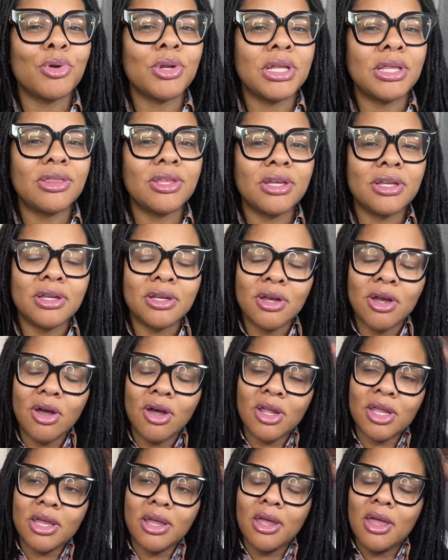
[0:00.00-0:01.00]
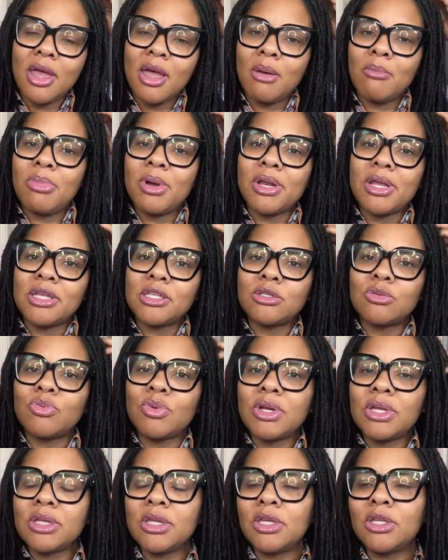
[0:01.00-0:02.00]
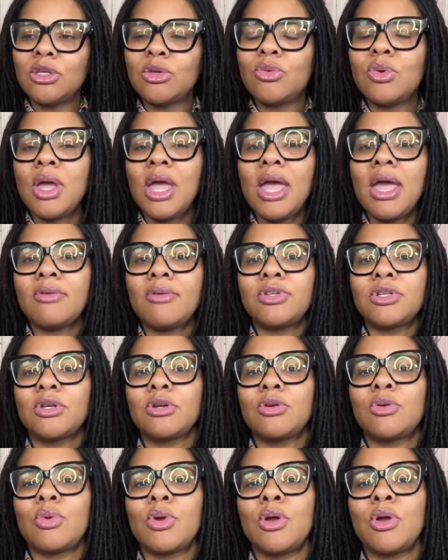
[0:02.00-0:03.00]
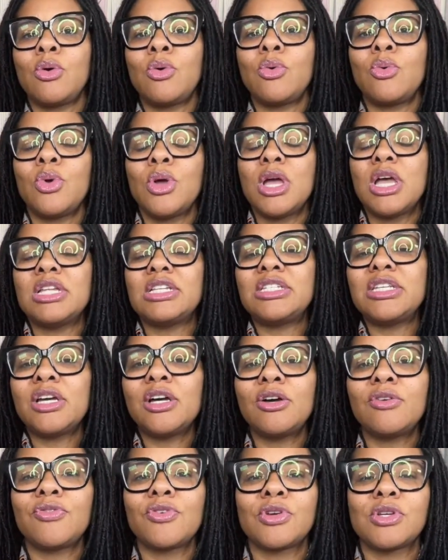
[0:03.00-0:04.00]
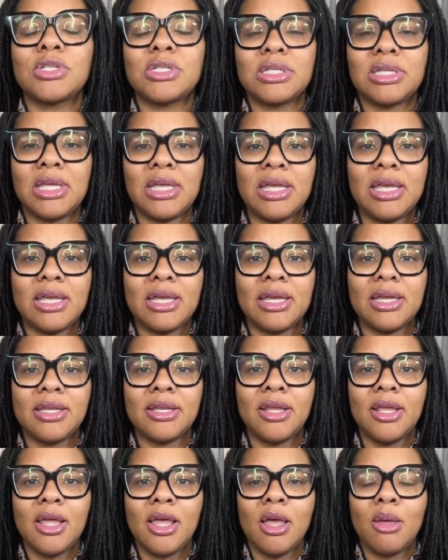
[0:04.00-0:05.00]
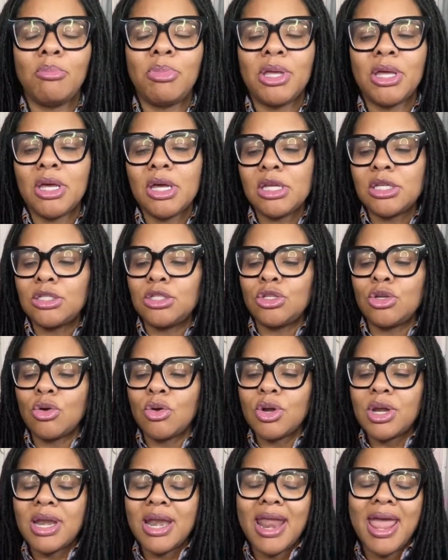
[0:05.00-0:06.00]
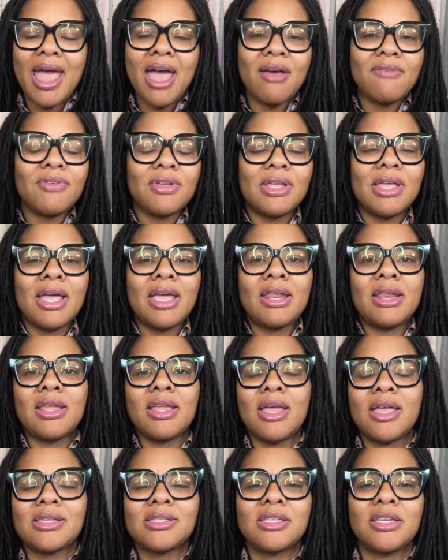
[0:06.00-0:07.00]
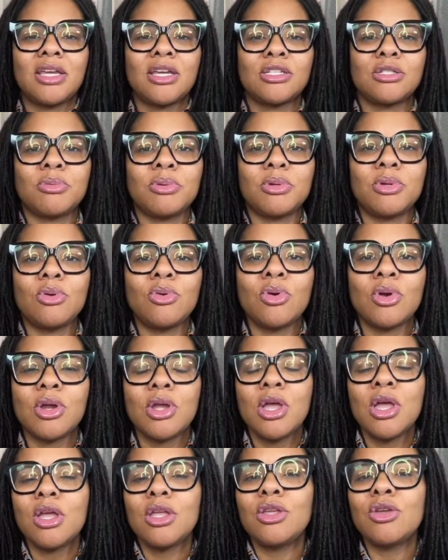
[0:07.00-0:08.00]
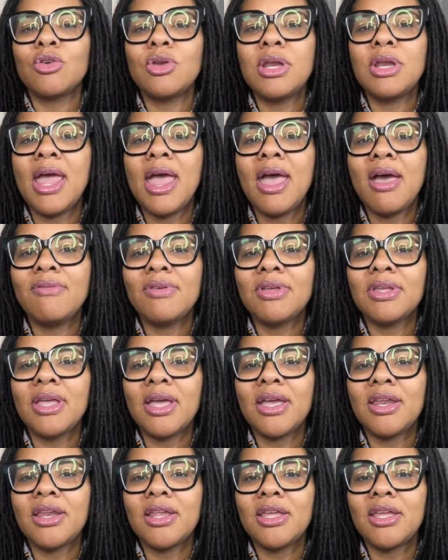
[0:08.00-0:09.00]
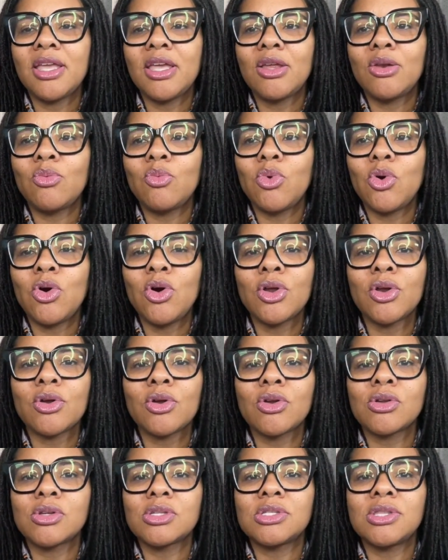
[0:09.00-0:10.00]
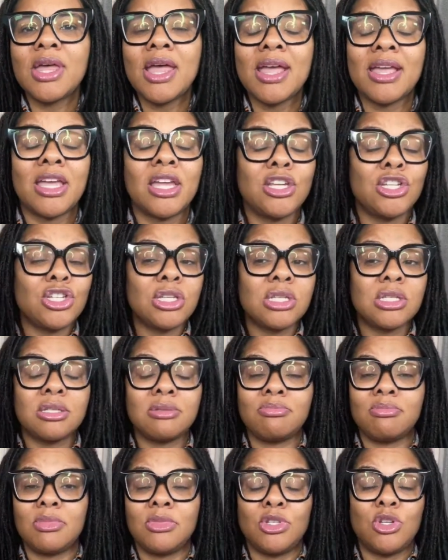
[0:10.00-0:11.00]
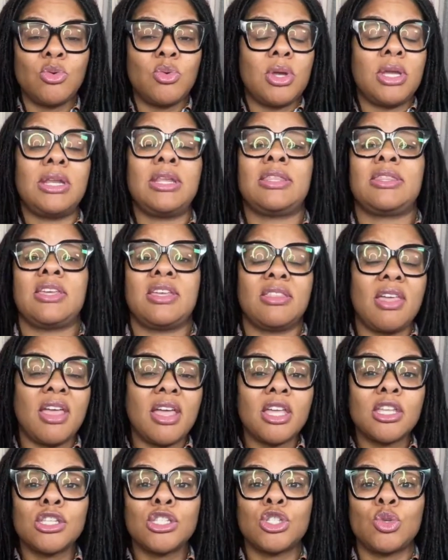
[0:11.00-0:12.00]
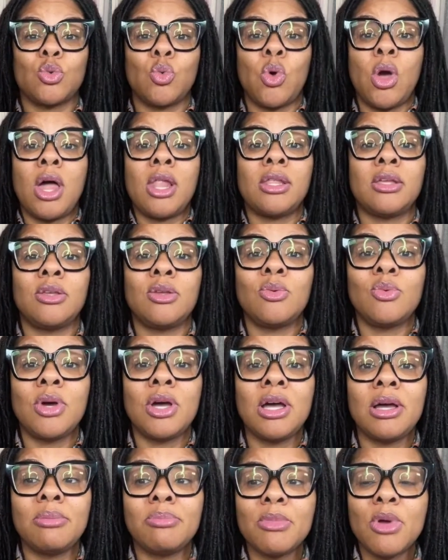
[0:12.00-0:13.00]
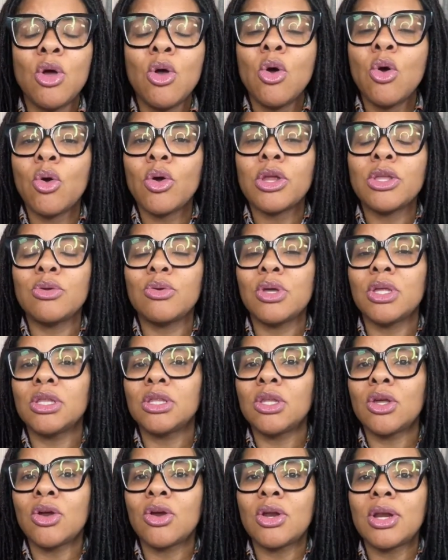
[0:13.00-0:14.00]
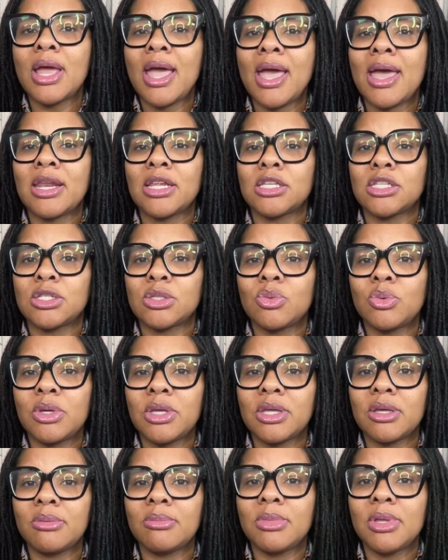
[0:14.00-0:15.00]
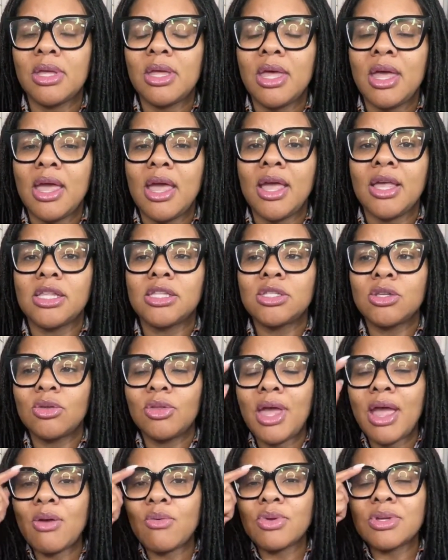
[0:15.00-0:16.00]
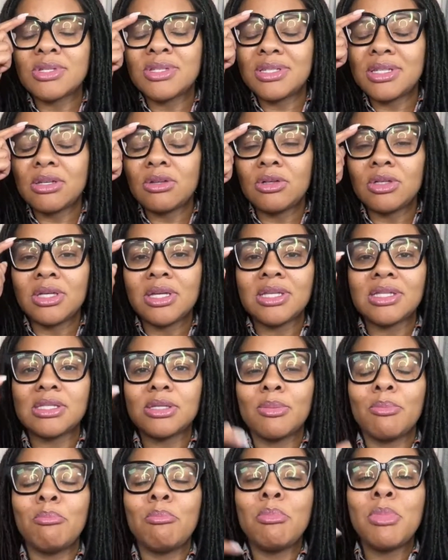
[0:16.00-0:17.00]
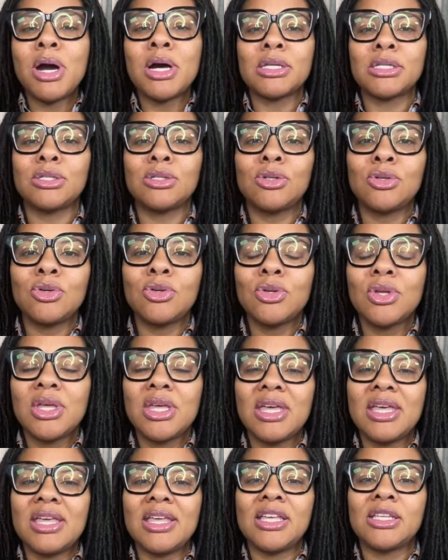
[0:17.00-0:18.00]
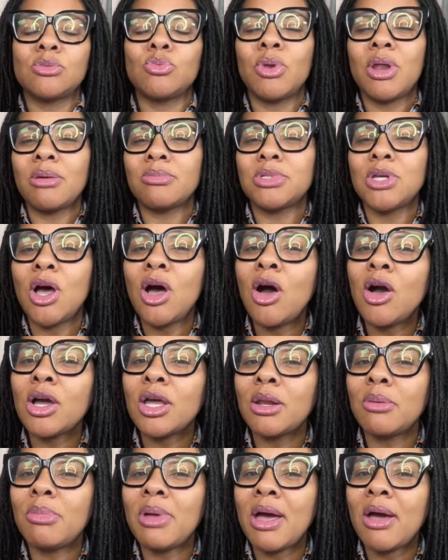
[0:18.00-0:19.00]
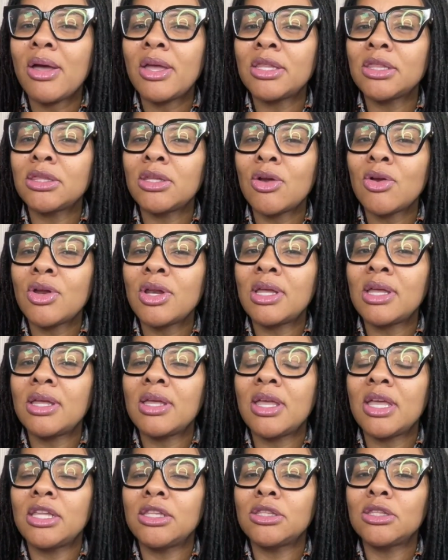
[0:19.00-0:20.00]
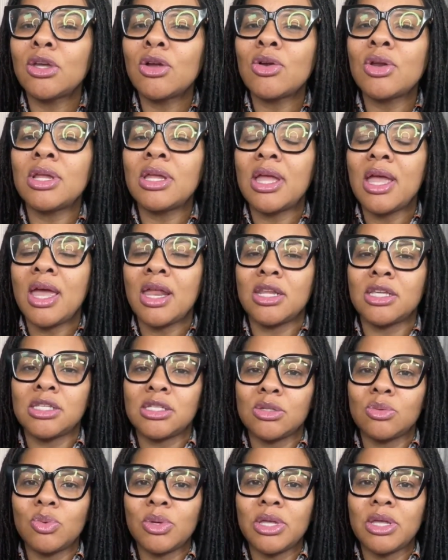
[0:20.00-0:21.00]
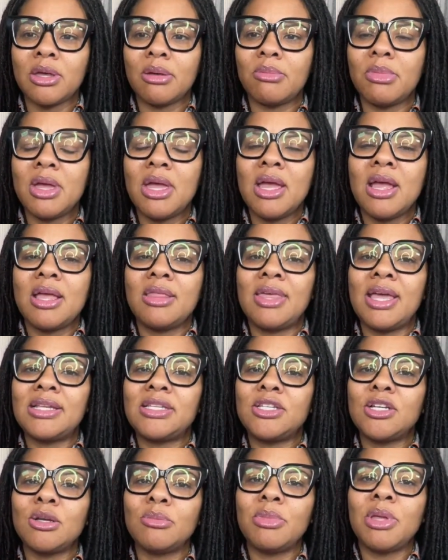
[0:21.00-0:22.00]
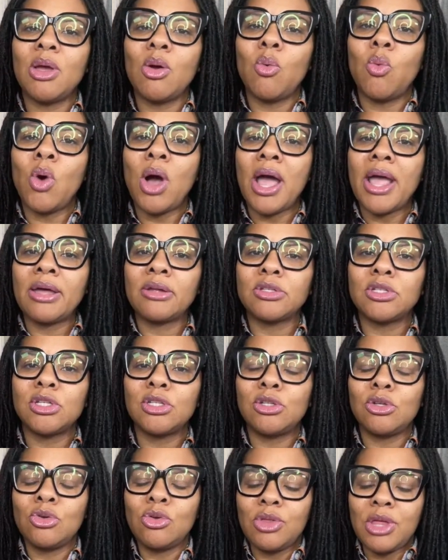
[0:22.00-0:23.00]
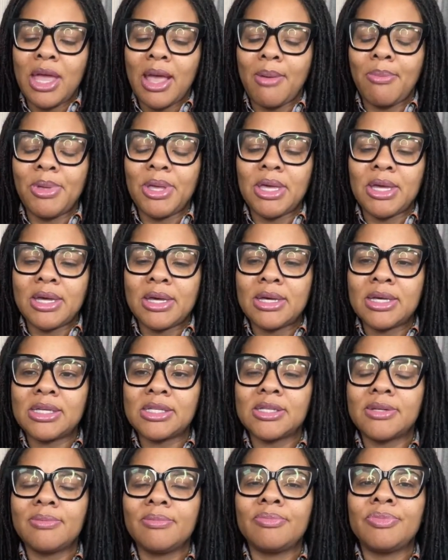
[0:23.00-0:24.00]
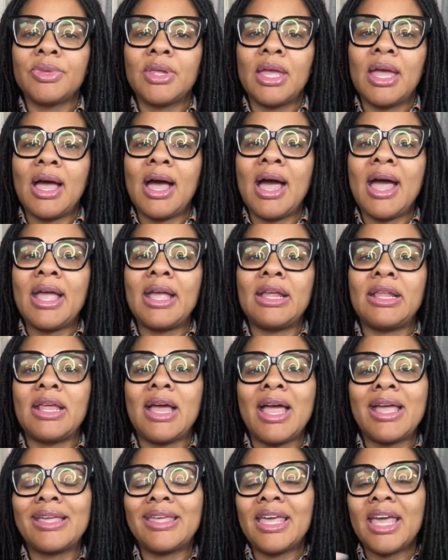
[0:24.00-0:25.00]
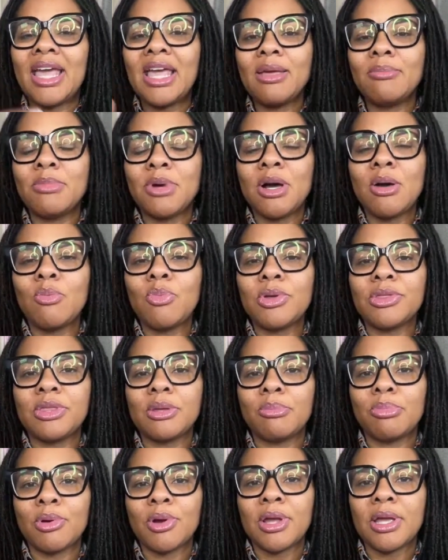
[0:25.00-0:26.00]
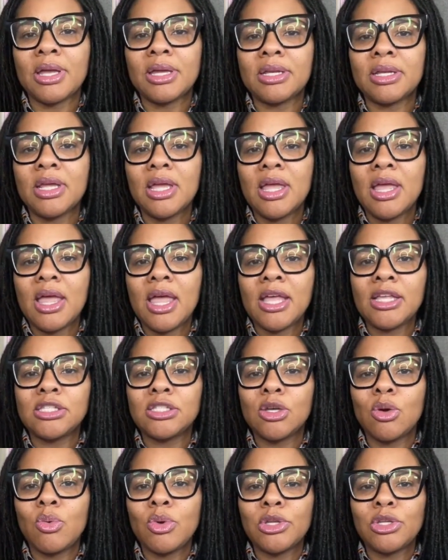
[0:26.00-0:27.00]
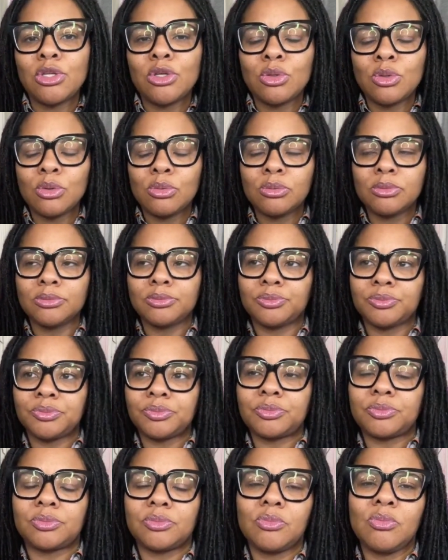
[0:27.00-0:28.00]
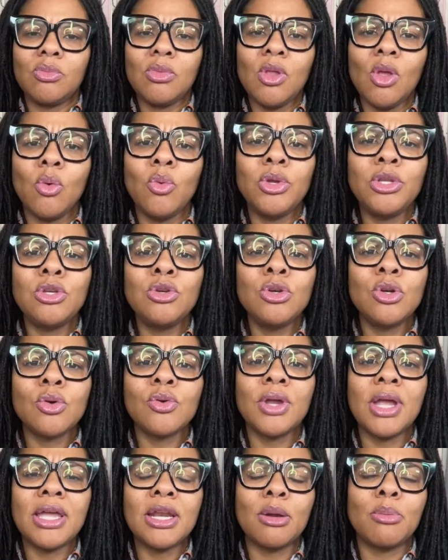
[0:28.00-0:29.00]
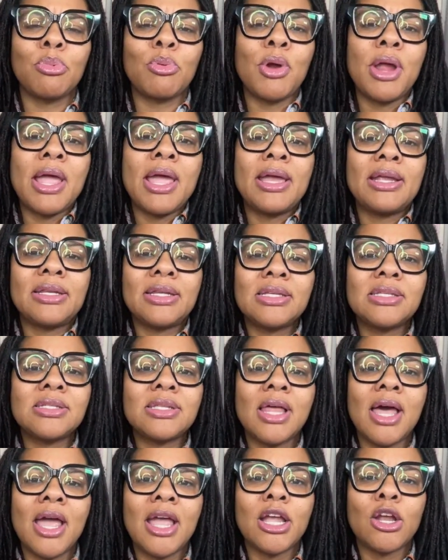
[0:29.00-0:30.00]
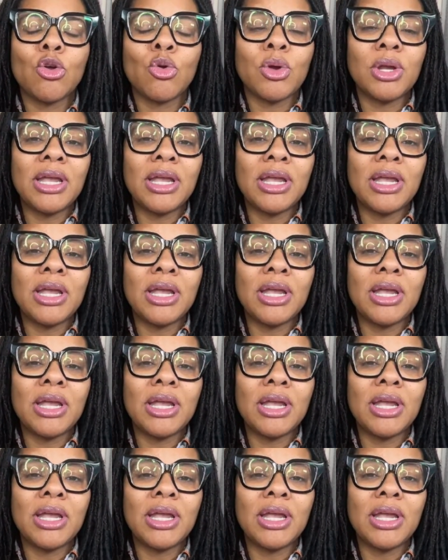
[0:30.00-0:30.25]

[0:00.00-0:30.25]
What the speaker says: thing to call it. But it's really, you have to grow tougher skin because you're navigating as an entrepreneur. You're navigating in waters that can just do anything. They can swallow you up, or you can learn how to swim. And so that resilience muscle is what I'm talking about in learning how to swim. That took me a while to do that because I came up with the brand. And so when you create a brand, it's like